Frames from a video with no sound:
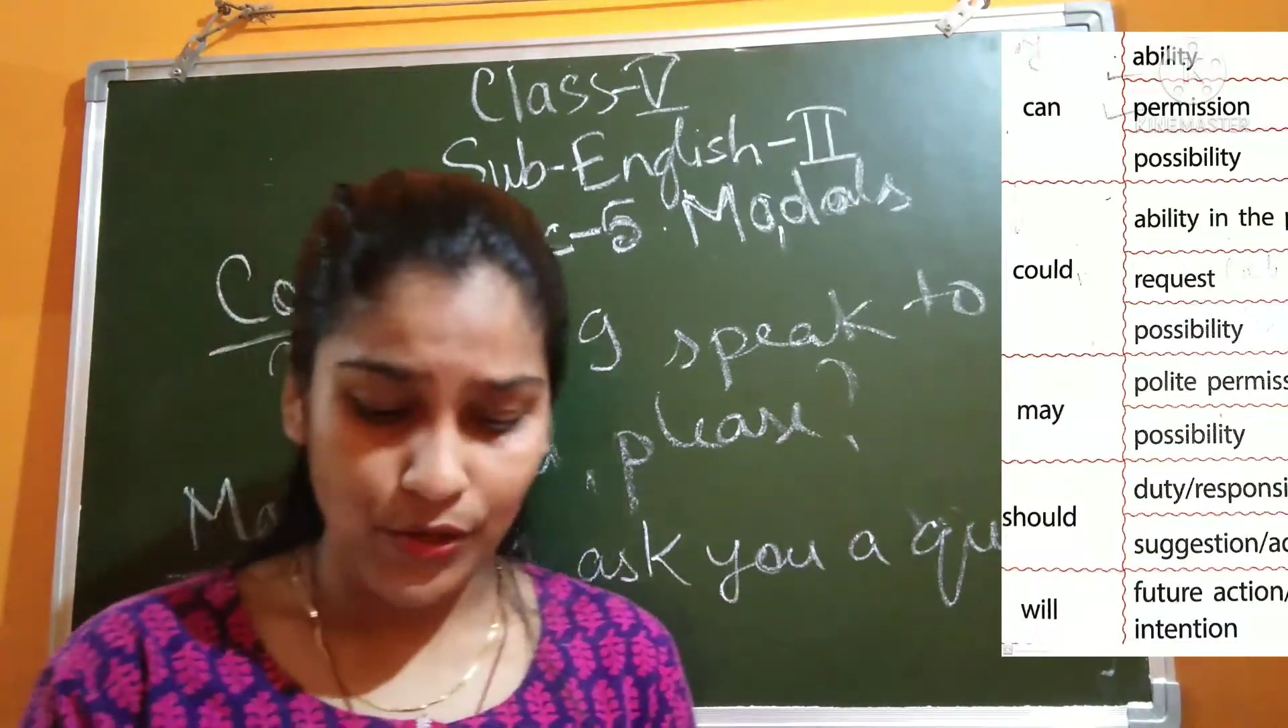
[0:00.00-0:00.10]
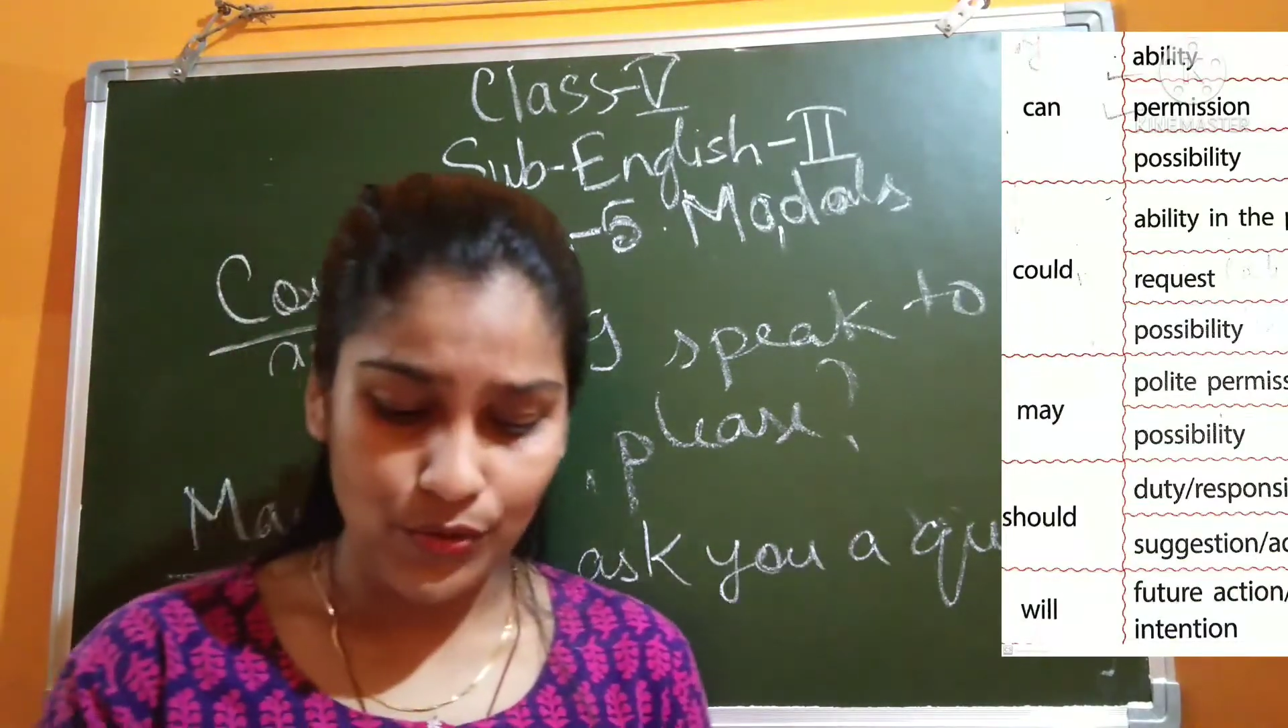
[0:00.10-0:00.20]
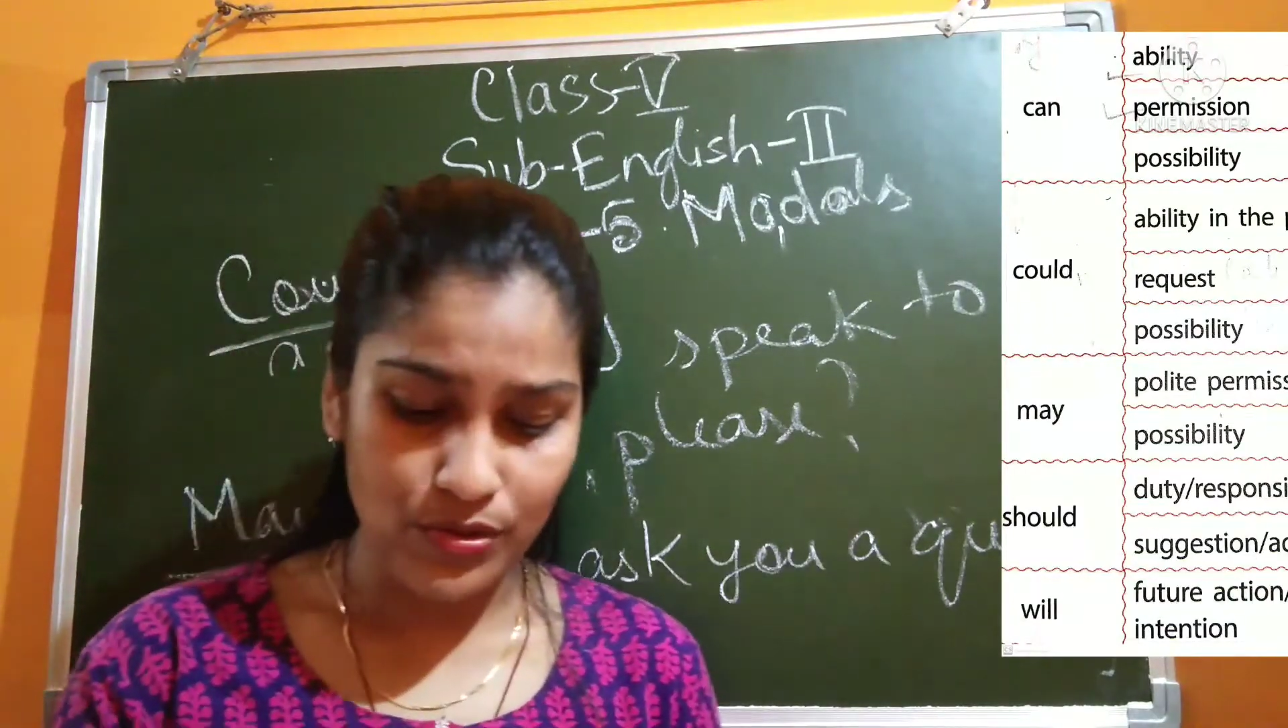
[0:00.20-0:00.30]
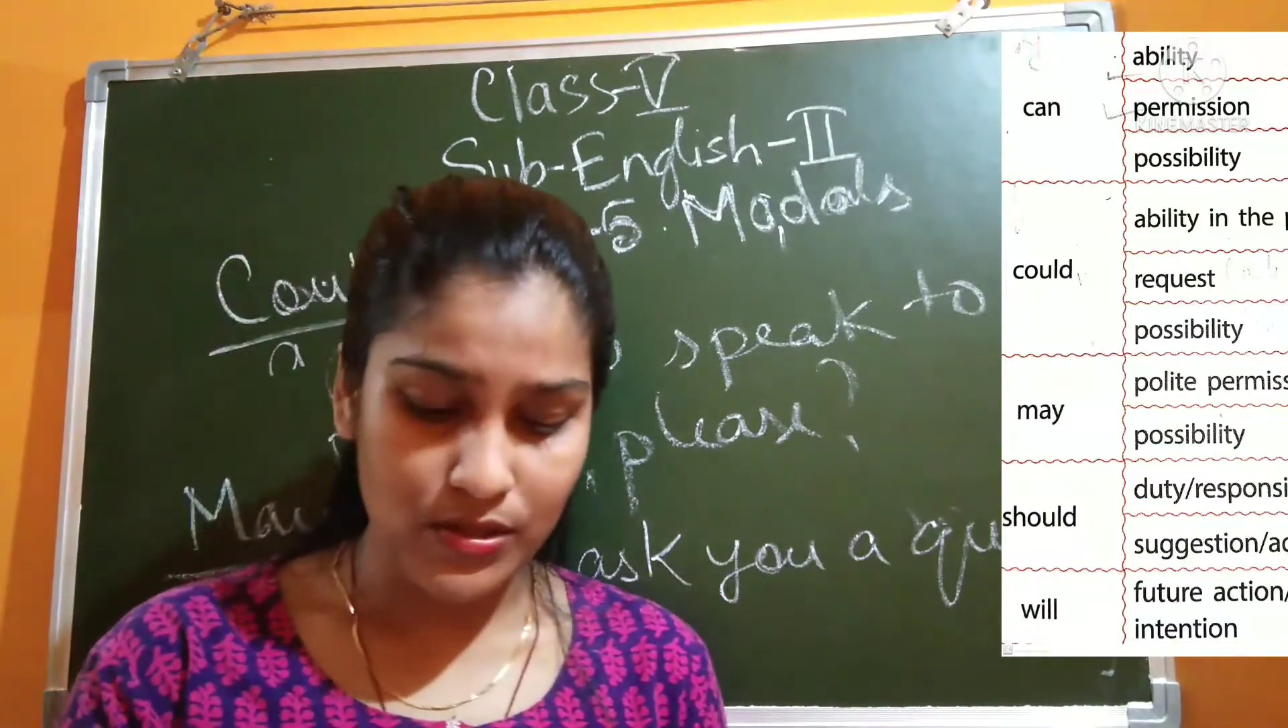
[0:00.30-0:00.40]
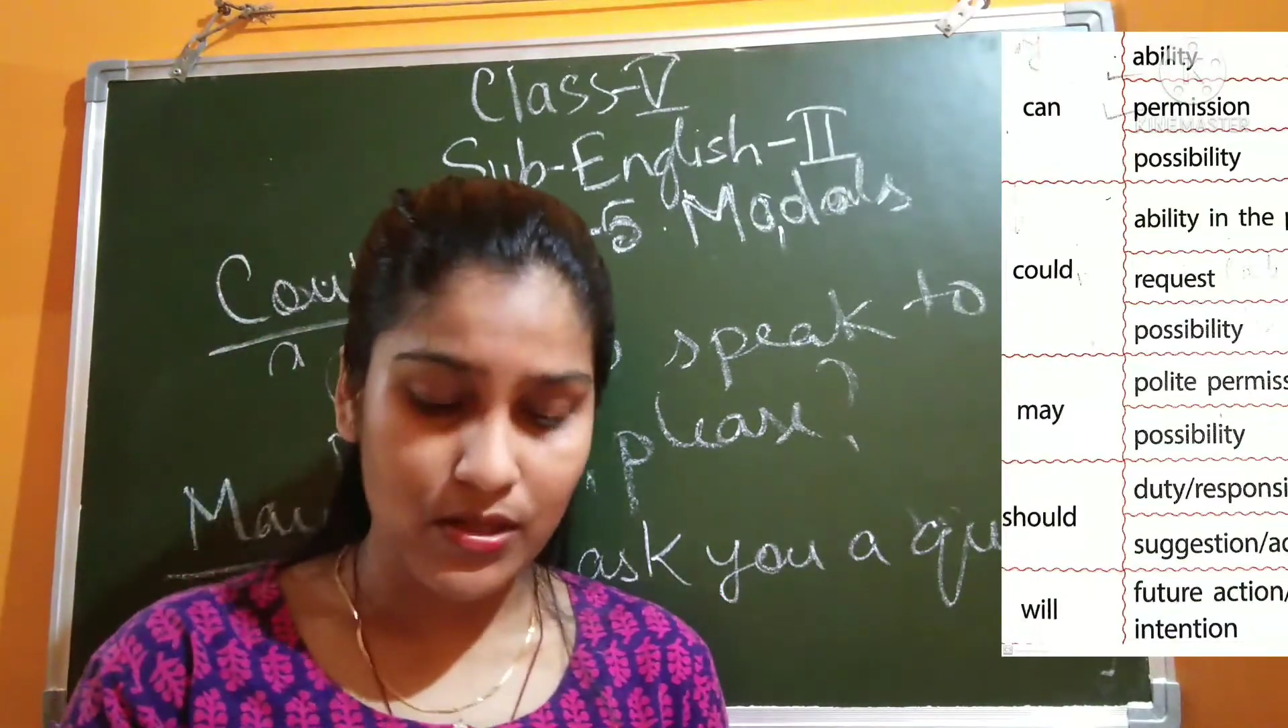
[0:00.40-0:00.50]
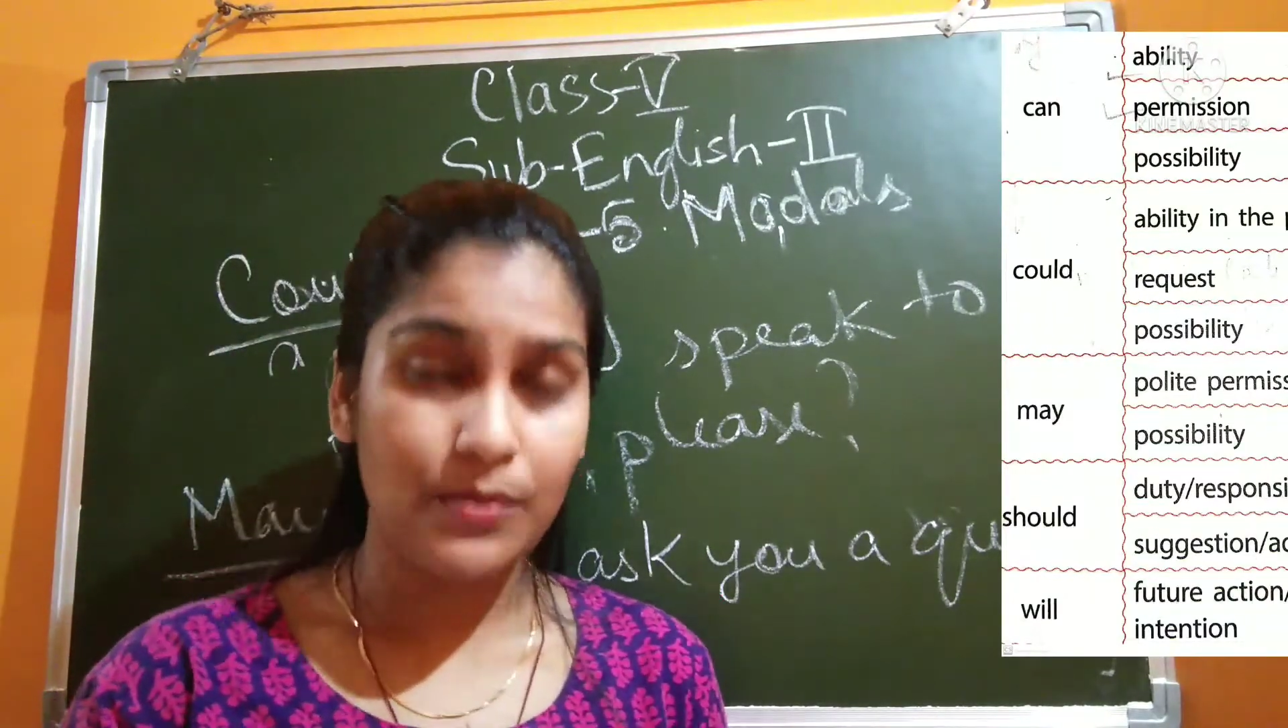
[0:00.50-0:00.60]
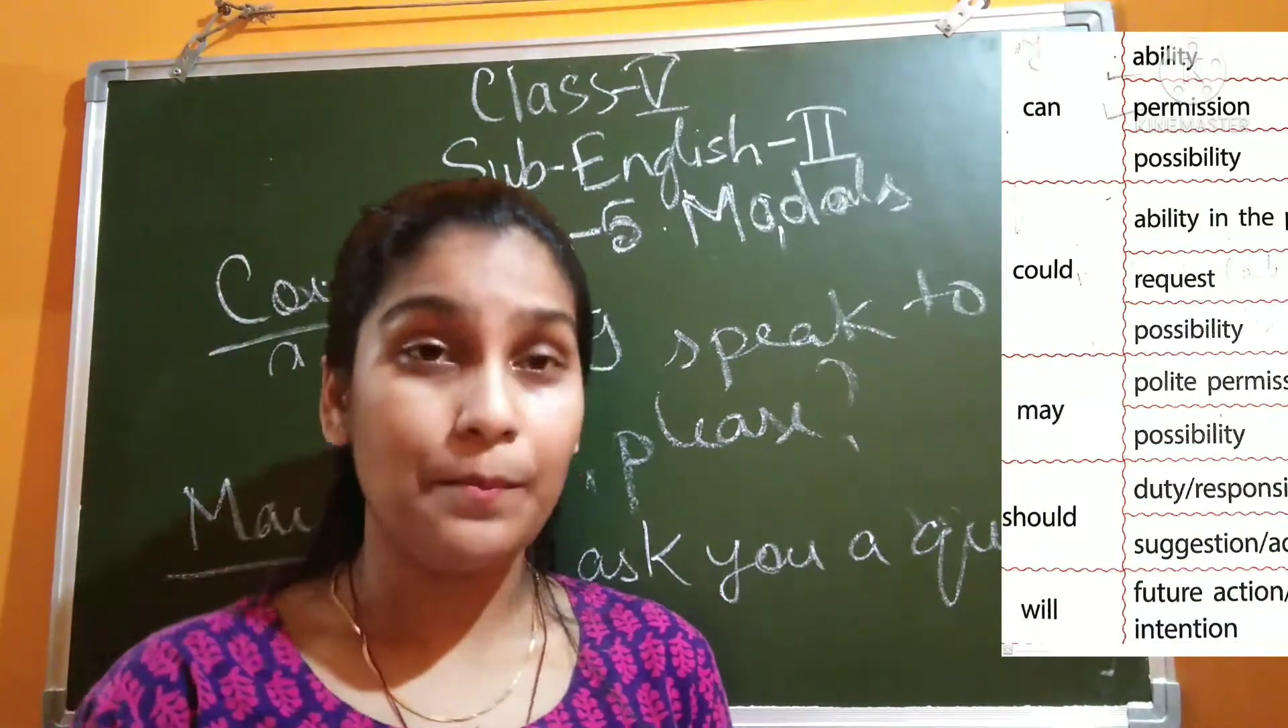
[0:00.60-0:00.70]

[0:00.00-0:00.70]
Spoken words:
use